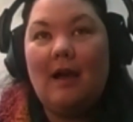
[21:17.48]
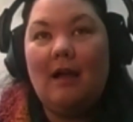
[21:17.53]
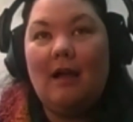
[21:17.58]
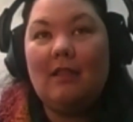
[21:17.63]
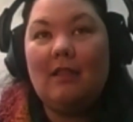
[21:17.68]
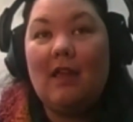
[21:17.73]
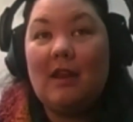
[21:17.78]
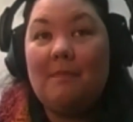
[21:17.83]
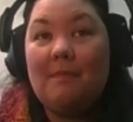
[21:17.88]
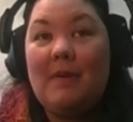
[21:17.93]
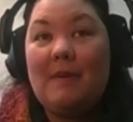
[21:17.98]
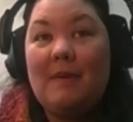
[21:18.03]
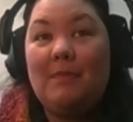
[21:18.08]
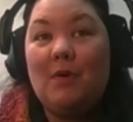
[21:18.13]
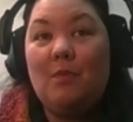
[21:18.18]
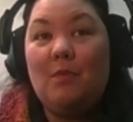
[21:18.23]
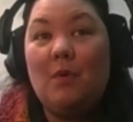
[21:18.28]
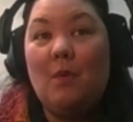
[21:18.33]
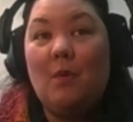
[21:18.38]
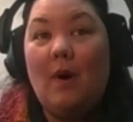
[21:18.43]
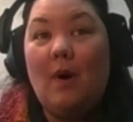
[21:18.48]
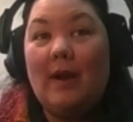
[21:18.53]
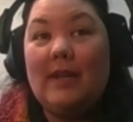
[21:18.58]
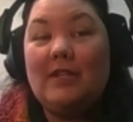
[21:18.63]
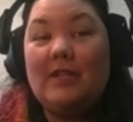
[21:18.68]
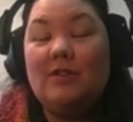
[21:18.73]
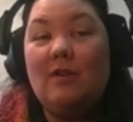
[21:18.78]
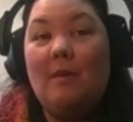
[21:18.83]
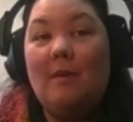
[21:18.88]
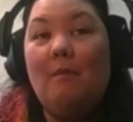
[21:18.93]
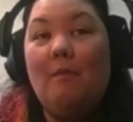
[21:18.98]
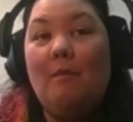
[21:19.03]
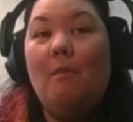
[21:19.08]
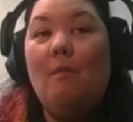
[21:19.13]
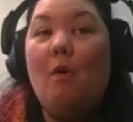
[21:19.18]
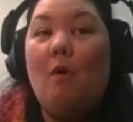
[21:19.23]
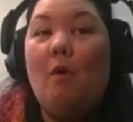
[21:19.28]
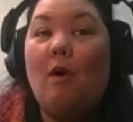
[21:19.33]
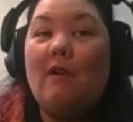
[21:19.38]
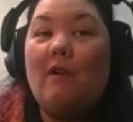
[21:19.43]
a lot of people will want to do it
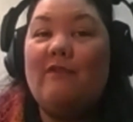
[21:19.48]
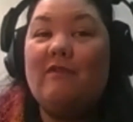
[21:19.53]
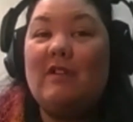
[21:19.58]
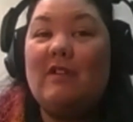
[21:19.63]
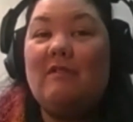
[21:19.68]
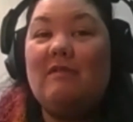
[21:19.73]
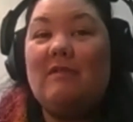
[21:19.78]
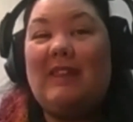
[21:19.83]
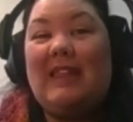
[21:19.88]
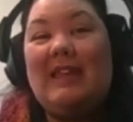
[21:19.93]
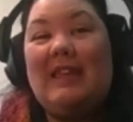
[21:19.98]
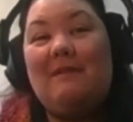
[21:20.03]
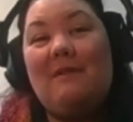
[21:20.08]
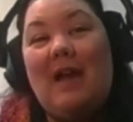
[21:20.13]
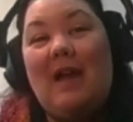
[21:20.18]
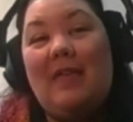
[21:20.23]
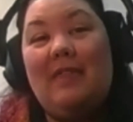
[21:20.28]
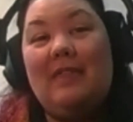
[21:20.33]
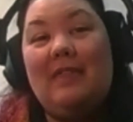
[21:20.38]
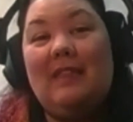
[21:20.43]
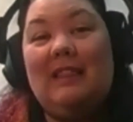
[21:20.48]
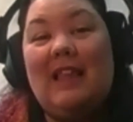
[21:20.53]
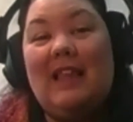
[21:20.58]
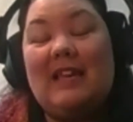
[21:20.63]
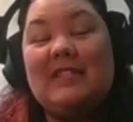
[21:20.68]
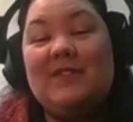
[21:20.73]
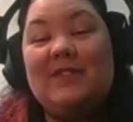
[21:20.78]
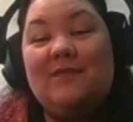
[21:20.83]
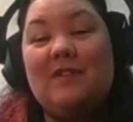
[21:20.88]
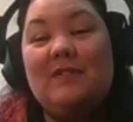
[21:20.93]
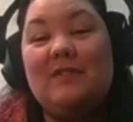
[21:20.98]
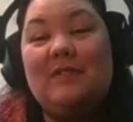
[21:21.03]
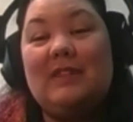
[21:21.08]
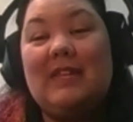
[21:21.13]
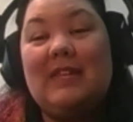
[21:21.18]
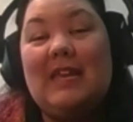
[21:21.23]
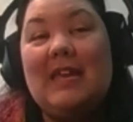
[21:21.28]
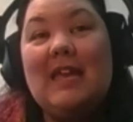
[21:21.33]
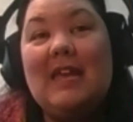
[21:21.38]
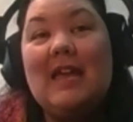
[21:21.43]
more frequently rather than less
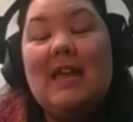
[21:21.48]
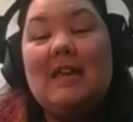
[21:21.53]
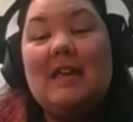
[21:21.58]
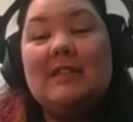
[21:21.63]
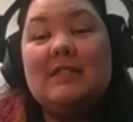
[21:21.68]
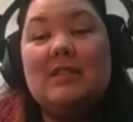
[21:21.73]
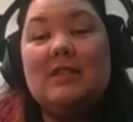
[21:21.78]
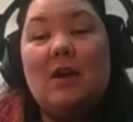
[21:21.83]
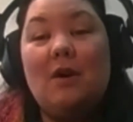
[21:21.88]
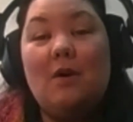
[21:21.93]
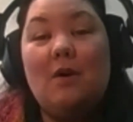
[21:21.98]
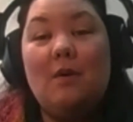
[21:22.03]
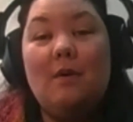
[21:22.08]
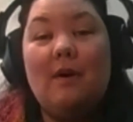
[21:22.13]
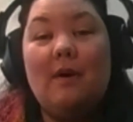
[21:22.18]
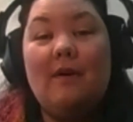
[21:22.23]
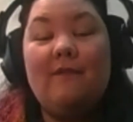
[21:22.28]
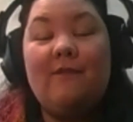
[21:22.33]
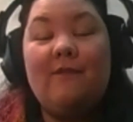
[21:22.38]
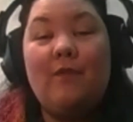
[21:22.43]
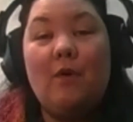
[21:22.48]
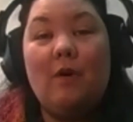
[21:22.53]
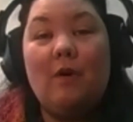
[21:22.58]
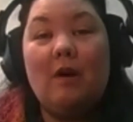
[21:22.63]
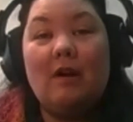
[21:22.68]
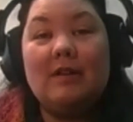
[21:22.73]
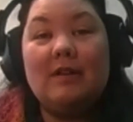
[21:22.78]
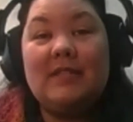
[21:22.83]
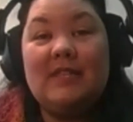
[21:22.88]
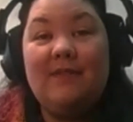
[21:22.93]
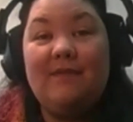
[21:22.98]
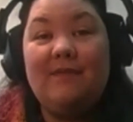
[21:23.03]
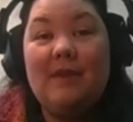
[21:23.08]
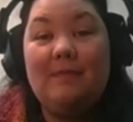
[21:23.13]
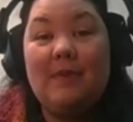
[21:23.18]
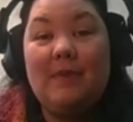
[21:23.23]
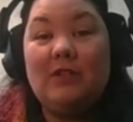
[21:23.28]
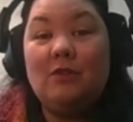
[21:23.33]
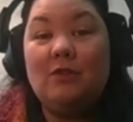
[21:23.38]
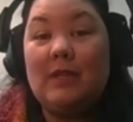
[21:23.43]
frequently. So for
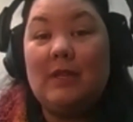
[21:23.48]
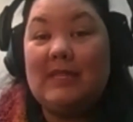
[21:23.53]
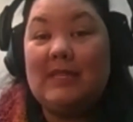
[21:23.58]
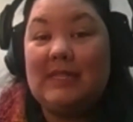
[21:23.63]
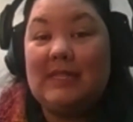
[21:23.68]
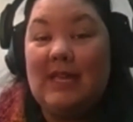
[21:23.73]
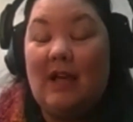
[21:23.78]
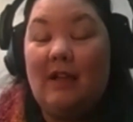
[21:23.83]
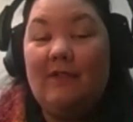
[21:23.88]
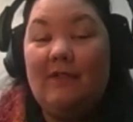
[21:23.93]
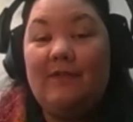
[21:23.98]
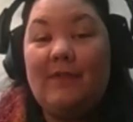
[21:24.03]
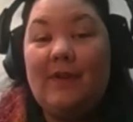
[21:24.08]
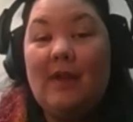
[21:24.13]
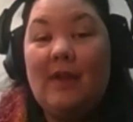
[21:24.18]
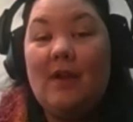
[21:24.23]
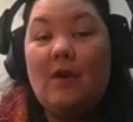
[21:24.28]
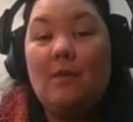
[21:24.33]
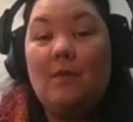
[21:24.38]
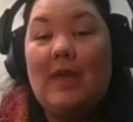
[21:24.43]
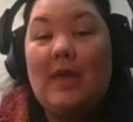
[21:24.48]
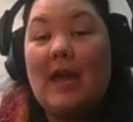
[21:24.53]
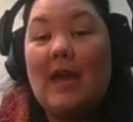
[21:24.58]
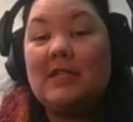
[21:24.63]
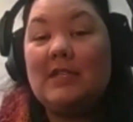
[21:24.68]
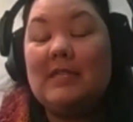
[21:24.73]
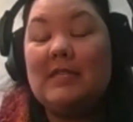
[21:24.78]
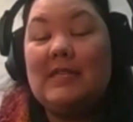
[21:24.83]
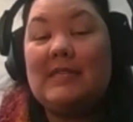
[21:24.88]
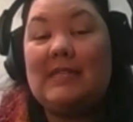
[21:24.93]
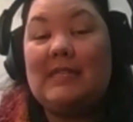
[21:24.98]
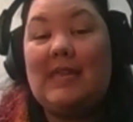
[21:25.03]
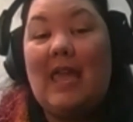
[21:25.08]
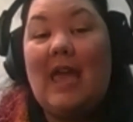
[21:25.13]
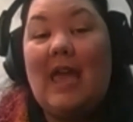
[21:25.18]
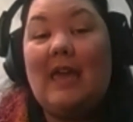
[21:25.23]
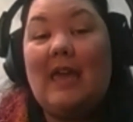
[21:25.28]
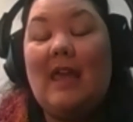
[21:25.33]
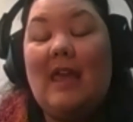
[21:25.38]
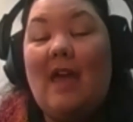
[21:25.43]
CVE Bin Tool itself, we actually
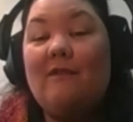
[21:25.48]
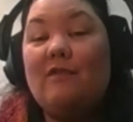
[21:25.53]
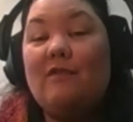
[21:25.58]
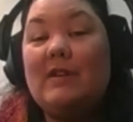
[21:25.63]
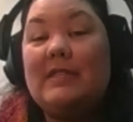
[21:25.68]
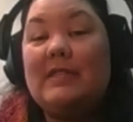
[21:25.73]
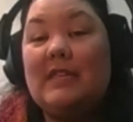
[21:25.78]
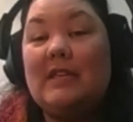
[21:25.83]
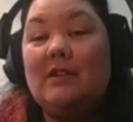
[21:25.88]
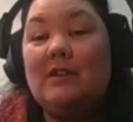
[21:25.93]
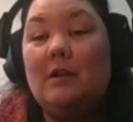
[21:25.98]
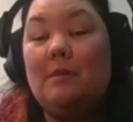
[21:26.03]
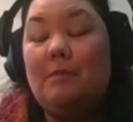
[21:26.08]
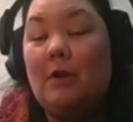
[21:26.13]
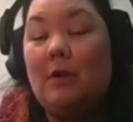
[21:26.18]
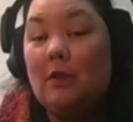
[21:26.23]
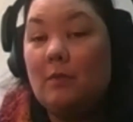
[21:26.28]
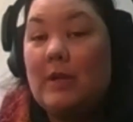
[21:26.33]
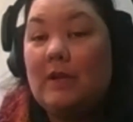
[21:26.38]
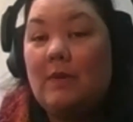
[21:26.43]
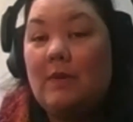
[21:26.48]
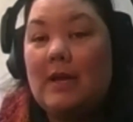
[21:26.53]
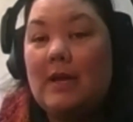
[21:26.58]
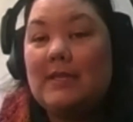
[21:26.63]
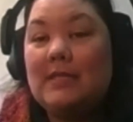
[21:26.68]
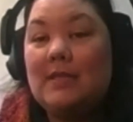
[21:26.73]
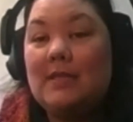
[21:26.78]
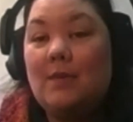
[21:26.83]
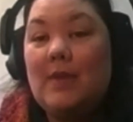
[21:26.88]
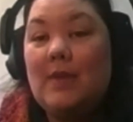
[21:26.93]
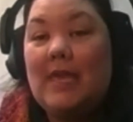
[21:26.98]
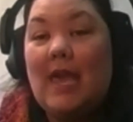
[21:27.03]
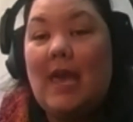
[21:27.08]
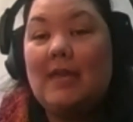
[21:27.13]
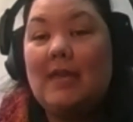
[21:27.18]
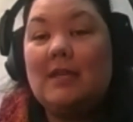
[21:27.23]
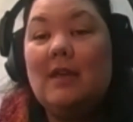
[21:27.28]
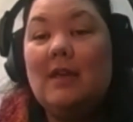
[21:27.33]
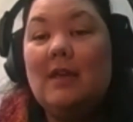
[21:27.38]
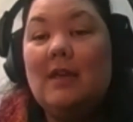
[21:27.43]
scan every single pull request that we
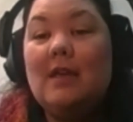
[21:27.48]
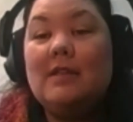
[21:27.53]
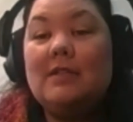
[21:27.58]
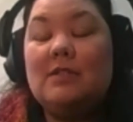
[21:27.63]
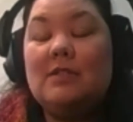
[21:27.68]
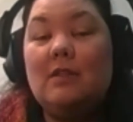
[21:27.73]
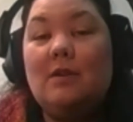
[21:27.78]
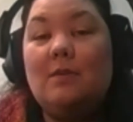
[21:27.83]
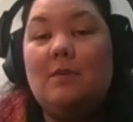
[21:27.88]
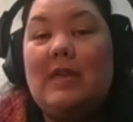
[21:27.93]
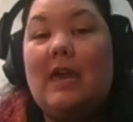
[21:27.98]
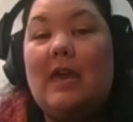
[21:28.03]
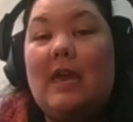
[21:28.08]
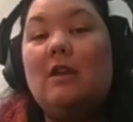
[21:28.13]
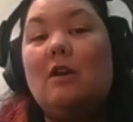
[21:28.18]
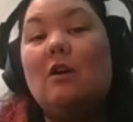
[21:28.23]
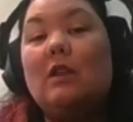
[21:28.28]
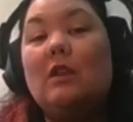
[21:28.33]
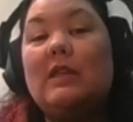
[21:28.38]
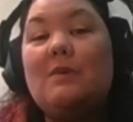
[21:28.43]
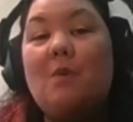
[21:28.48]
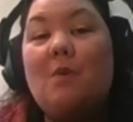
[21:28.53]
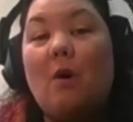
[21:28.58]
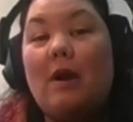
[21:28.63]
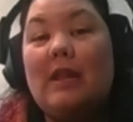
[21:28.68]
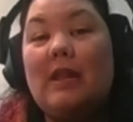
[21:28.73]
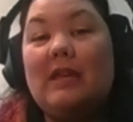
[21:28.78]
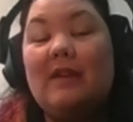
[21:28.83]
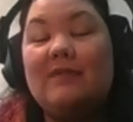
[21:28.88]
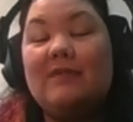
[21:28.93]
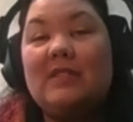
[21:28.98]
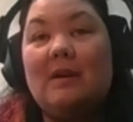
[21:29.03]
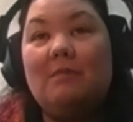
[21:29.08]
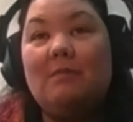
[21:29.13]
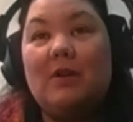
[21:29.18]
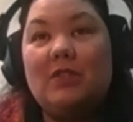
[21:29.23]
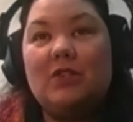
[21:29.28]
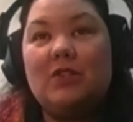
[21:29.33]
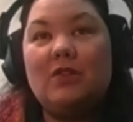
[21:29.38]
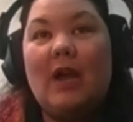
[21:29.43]
get so that we get early warning if
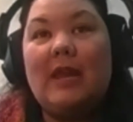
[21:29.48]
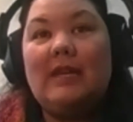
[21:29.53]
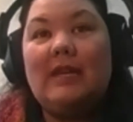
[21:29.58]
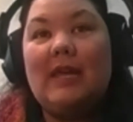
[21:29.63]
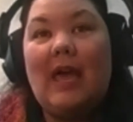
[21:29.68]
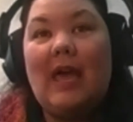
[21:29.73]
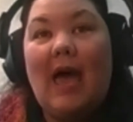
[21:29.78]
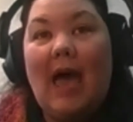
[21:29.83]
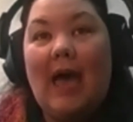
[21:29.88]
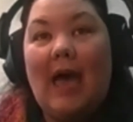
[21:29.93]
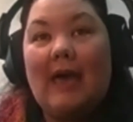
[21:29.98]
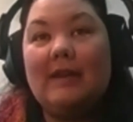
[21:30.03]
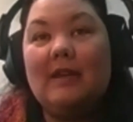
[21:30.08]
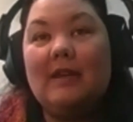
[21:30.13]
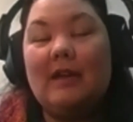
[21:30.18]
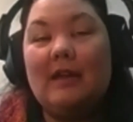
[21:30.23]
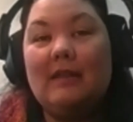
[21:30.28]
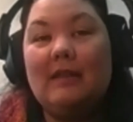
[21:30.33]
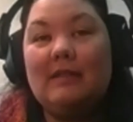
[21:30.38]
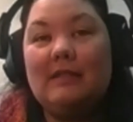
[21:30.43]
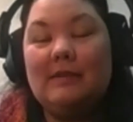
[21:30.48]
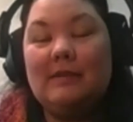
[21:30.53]
someone's trying to add a